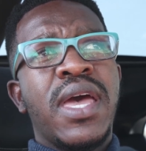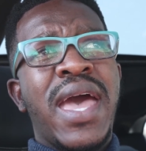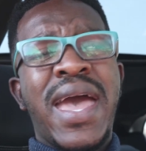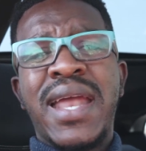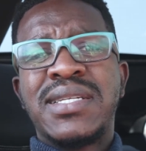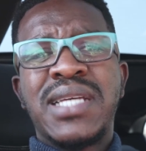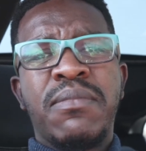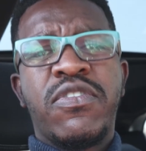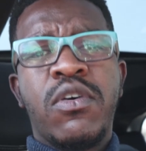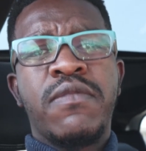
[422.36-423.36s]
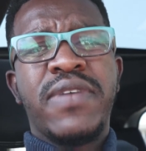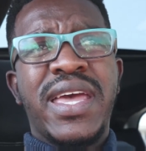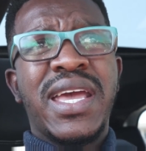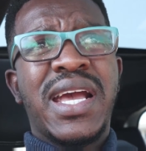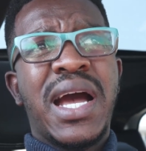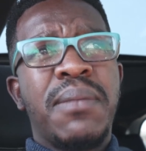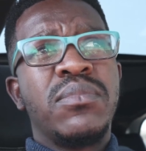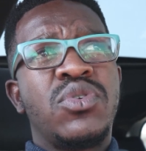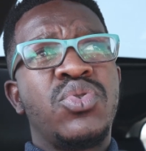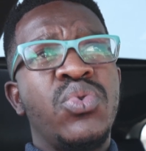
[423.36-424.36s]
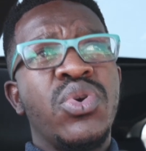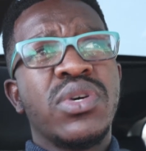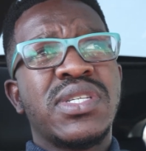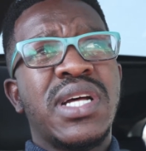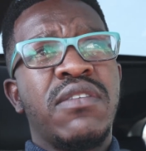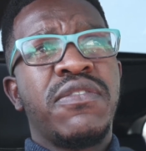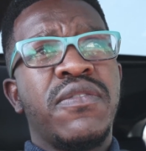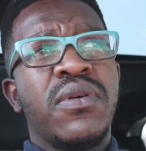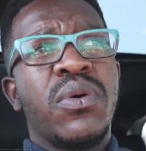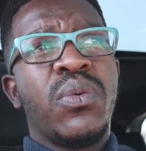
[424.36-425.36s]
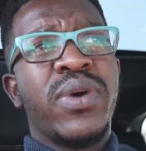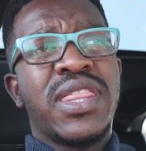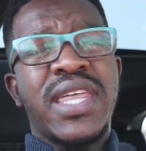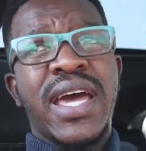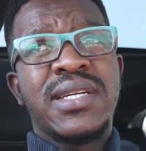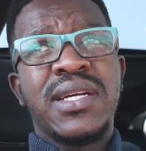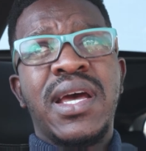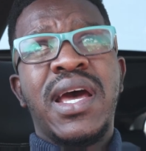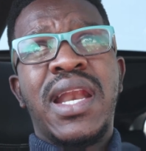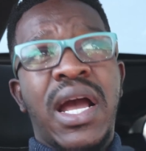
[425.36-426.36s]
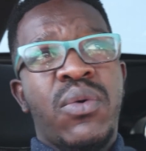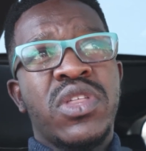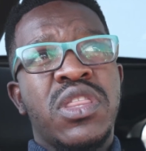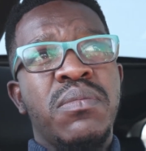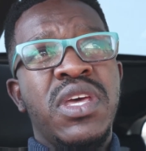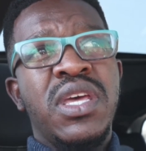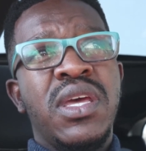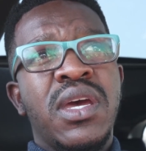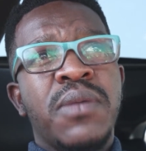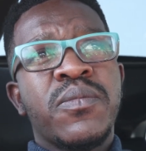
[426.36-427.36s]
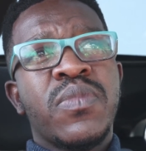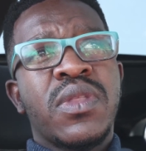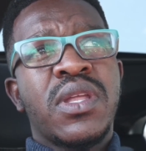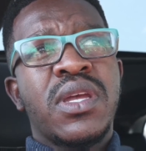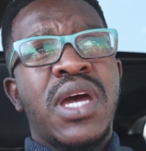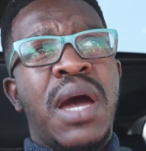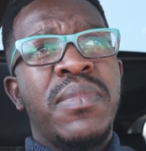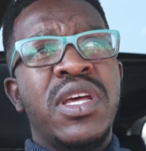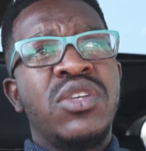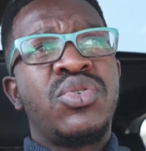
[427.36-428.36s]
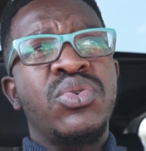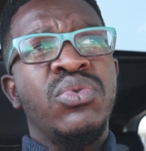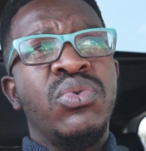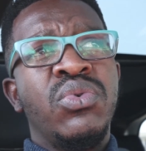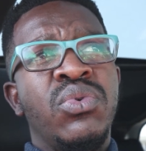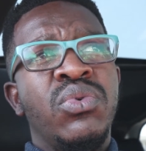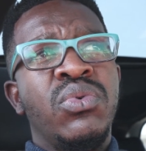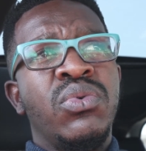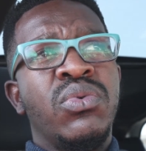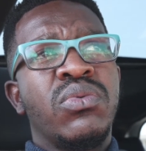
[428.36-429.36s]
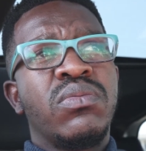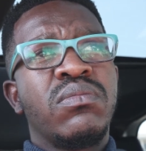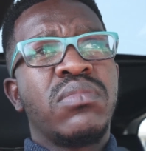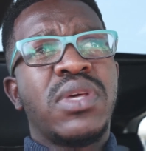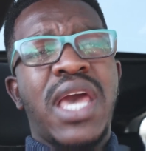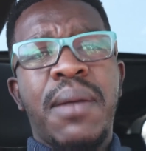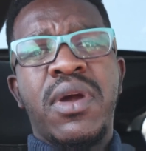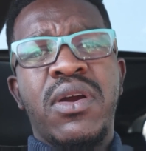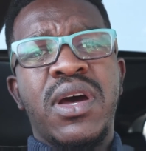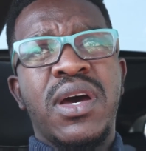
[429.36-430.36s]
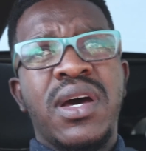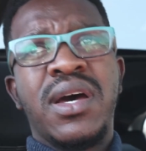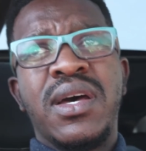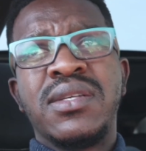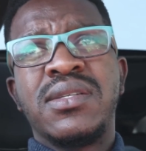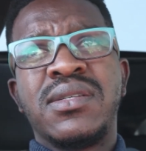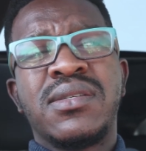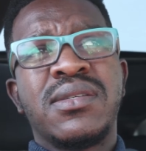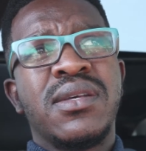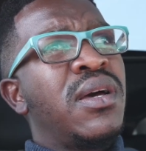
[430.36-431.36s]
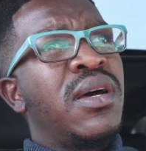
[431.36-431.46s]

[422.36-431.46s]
add some form of income to yourself with that. Like with me, I'm into cameras,